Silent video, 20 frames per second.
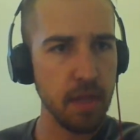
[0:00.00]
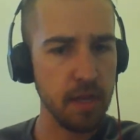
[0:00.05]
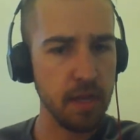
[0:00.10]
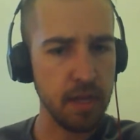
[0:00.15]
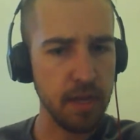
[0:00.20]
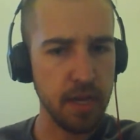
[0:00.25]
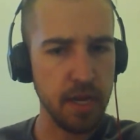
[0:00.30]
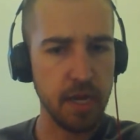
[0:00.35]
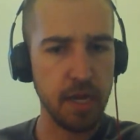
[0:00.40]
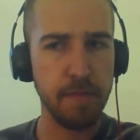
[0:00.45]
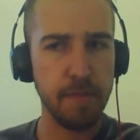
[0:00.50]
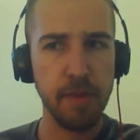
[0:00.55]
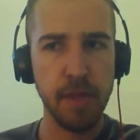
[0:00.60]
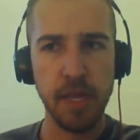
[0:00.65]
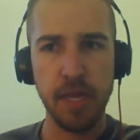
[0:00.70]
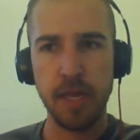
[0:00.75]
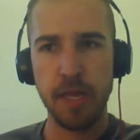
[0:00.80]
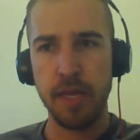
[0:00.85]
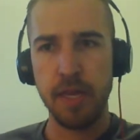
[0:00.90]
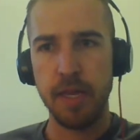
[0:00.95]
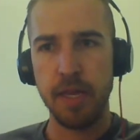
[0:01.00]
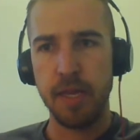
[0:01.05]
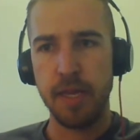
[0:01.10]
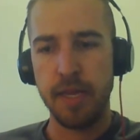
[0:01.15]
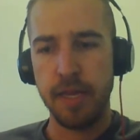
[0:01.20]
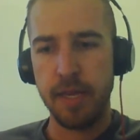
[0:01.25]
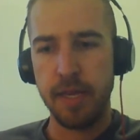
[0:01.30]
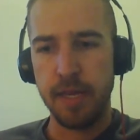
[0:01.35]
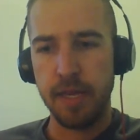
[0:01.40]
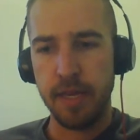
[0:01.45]
And
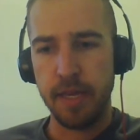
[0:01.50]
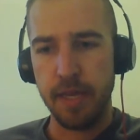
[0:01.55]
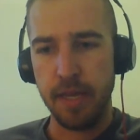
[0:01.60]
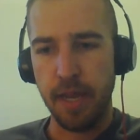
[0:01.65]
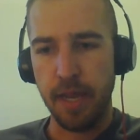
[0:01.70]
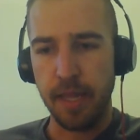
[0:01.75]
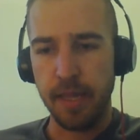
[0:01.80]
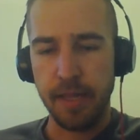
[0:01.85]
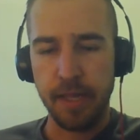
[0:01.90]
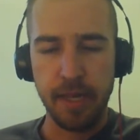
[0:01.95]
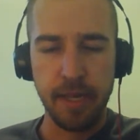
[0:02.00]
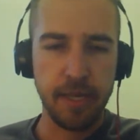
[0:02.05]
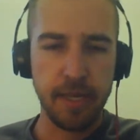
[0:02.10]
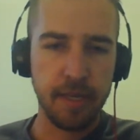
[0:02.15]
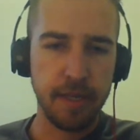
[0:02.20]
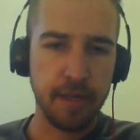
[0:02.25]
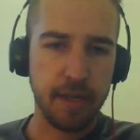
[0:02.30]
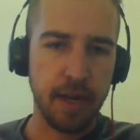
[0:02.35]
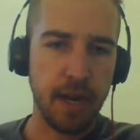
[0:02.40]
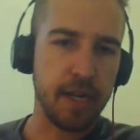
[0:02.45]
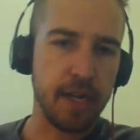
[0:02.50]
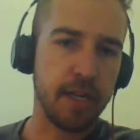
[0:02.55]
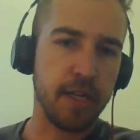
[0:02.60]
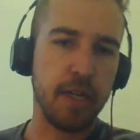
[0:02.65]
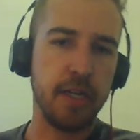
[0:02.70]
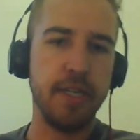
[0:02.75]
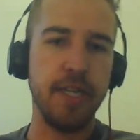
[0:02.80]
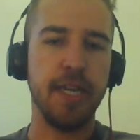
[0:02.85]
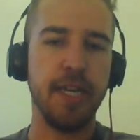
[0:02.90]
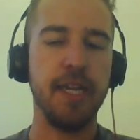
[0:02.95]
then kind
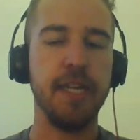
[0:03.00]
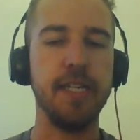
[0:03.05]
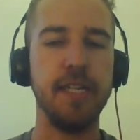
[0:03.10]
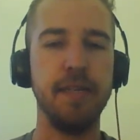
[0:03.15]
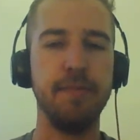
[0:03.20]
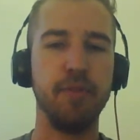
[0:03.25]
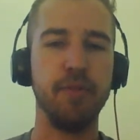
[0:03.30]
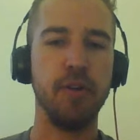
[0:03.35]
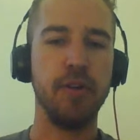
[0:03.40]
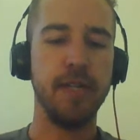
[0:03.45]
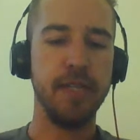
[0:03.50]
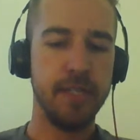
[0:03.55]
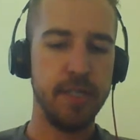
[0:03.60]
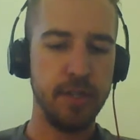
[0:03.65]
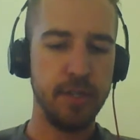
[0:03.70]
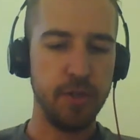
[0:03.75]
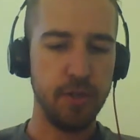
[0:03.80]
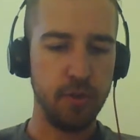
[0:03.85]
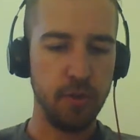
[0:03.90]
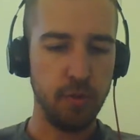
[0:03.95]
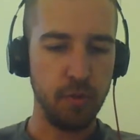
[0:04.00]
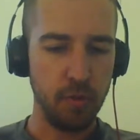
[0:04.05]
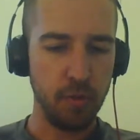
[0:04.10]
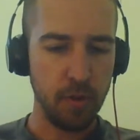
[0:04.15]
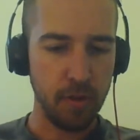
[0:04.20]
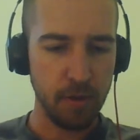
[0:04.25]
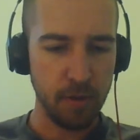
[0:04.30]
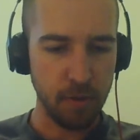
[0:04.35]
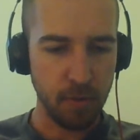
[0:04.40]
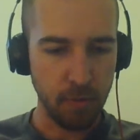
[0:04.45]
of digging deeper into
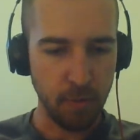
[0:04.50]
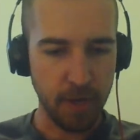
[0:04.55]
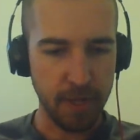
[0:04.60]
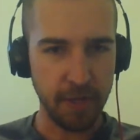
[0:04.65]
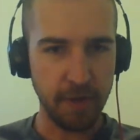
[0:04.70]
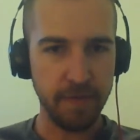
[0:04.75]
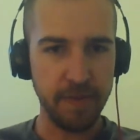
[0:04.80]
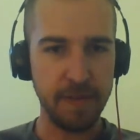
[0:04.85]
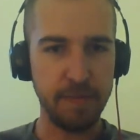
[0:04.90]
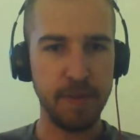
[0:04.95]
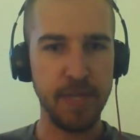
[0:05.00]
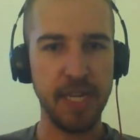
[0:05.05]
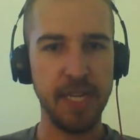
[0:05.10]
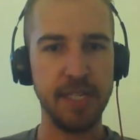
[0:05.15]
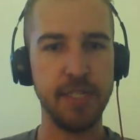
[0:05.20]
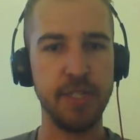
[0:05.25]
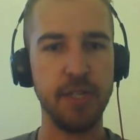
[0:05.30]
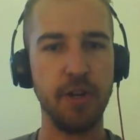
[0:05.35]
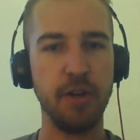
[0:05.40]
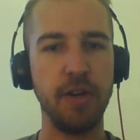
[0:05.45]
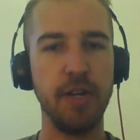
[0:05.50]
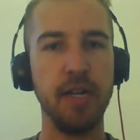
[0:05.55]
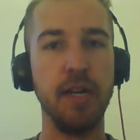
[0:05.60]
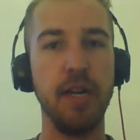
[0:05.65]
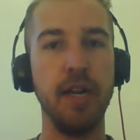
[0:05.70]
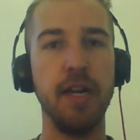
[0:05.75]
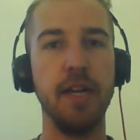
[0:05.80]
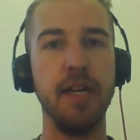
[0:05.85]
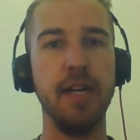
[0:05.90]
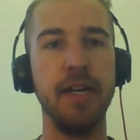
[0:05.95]
whether VPNs are
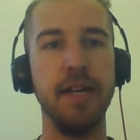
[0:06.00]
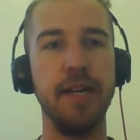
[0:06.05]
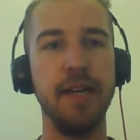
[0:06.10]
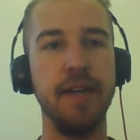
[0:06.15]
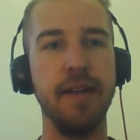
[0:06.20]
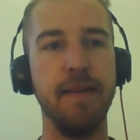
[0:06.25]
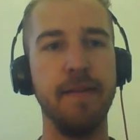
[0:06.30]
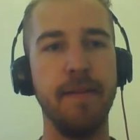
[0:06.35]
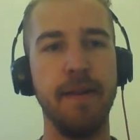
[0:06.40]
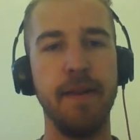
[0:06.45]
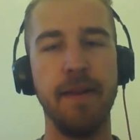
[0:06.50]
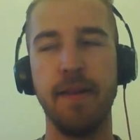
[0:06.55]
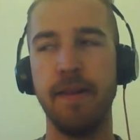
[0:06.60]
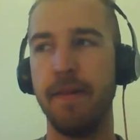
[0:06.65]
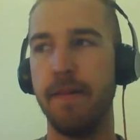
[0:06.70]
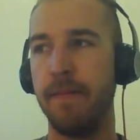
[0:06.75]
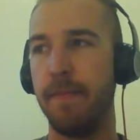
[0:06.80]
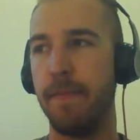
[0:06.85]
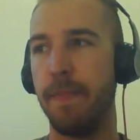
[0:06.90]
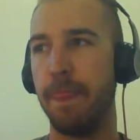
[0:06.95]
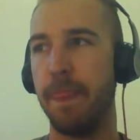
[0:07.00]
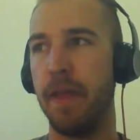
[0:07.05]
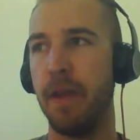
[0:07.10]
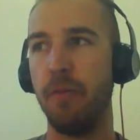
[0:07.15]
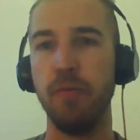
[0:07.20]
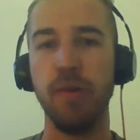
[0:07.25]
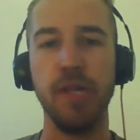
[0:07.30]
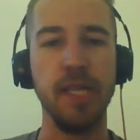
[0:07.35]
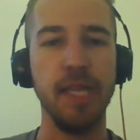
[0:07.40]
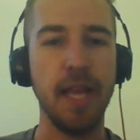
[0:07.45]
a
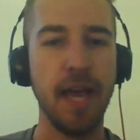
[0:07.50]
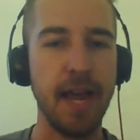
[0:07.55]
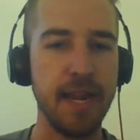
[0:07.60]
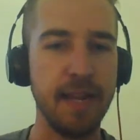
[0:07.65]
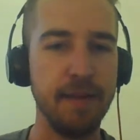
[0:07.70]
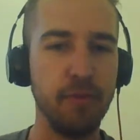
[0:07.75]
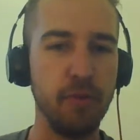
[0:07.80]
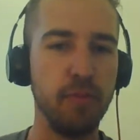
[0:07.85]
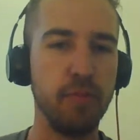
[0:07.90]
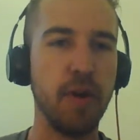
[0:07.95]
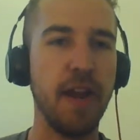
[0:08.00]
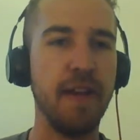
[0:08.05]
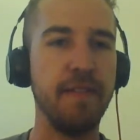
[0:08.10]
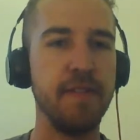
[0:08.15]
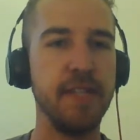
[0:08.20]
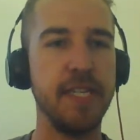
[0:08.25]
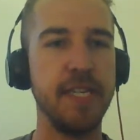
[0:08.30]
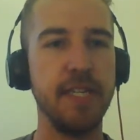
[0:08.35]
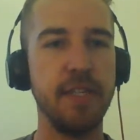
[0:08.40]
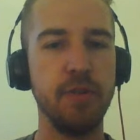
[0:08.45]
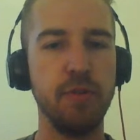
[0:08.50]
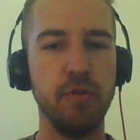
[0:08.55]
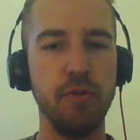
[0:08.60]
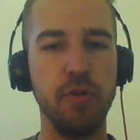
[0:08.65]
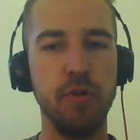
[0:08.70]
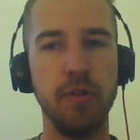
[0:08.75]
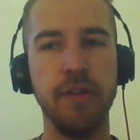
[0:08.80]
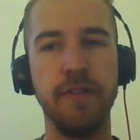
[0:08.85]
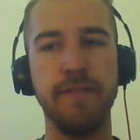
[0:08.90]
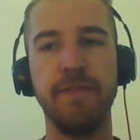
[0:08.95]
reliable privacy
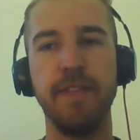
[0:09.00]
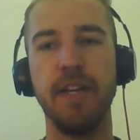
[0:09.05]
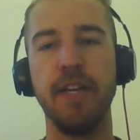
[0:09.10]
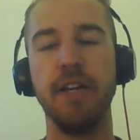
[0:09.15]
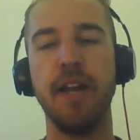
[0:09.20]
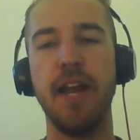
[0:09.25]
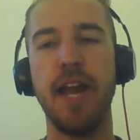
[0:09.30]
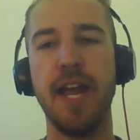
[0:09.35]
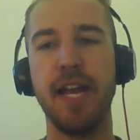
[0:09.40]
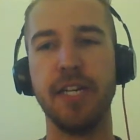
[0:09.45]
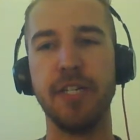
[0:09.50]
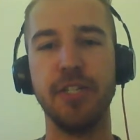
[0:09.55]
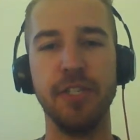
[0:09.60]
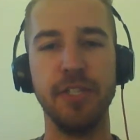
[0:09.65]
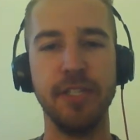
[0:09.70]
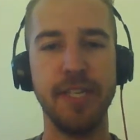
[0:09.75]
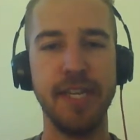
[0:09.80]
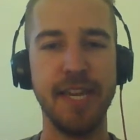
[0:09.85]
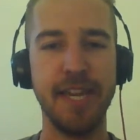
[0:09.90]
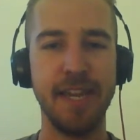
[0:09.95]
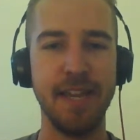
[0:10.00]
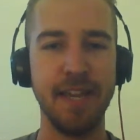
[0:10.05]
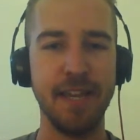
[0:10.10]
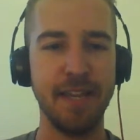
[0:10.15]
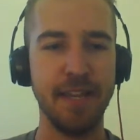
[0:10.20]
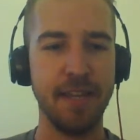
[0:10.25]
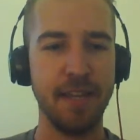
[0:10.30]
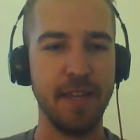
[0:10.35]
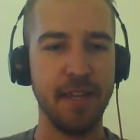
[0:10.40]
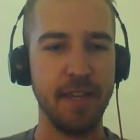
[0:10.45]
tool, if they're actually,
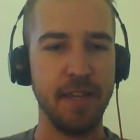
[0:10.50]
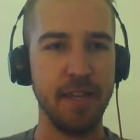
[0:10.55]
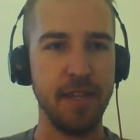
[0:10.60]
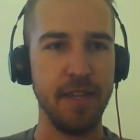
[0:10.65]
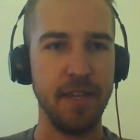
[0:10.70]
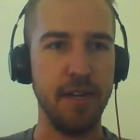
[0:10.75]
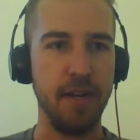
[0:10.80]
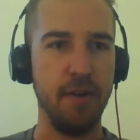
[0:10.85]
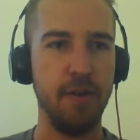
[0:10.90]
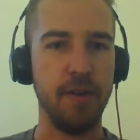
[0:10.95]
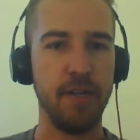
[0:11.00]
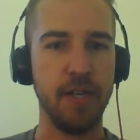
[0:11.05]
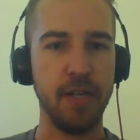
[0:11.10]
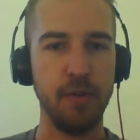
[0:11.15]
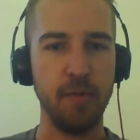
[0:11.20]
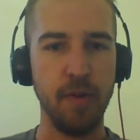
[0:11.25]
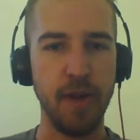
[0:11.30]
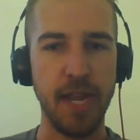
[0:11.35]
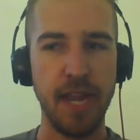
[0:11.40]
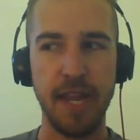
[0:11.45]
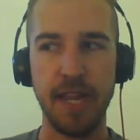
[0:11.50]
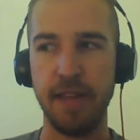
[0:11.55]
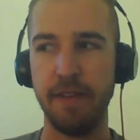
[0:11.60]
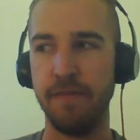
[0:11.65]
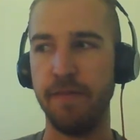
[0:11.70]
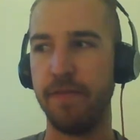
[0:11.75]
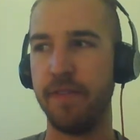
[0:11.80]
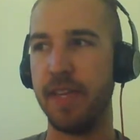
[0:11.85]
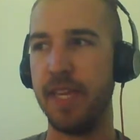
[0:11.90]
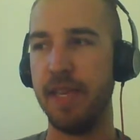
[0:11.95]
a good way
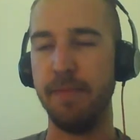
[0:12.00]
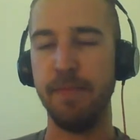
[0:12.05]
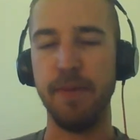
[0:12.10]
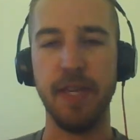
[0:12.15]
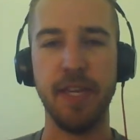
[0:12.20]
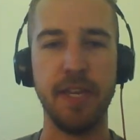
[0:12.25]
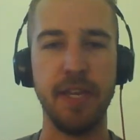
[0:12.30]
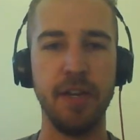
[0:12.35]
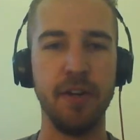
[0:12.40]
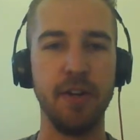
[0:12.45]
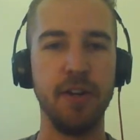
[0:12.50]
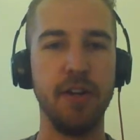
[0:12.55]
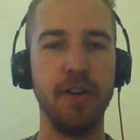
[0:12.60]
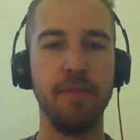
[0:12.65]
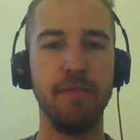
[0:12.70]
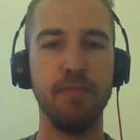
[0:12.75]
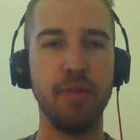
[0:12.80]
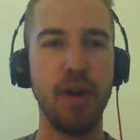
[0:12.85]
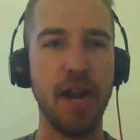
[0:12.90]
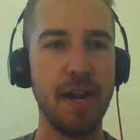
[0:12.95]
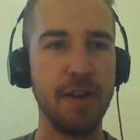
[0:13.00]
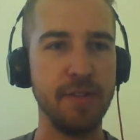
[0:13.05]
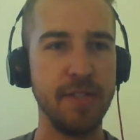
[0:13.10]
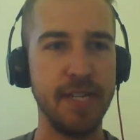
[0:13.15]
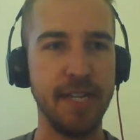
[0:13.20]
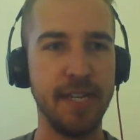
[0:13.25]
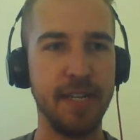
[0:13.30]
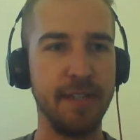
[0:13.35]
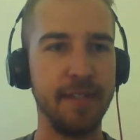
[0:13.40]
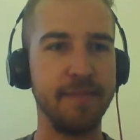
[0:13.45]
of keeping your
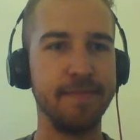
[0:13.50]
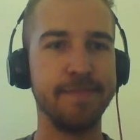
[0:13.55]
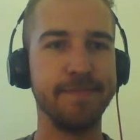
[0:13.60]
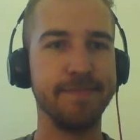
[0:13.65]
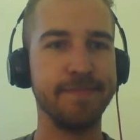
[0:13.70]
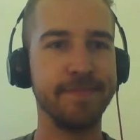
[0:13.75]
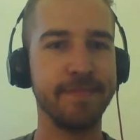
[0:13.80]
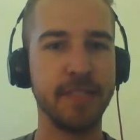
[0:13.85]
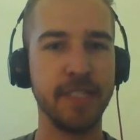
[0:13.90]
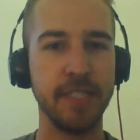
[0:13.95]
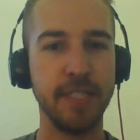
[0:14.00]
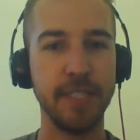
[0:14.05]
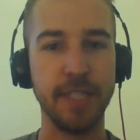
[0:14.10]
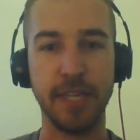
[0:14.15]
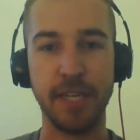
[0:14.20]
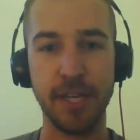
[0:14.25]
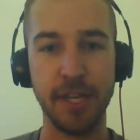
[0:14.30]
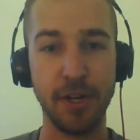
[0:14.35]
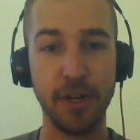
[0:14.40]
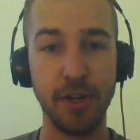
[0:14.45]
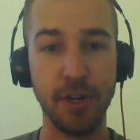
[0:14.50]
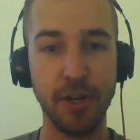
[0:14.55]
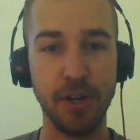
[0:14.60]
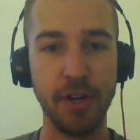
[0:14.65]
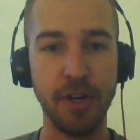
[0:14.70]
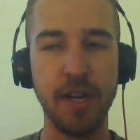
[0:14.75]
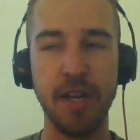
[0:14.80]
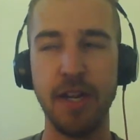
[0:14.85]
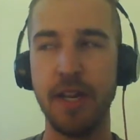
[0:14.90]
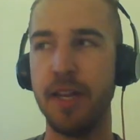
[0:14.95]
browsing
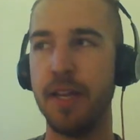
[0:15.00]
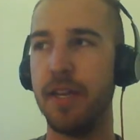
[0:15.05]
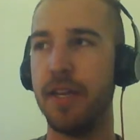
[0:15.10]
secure.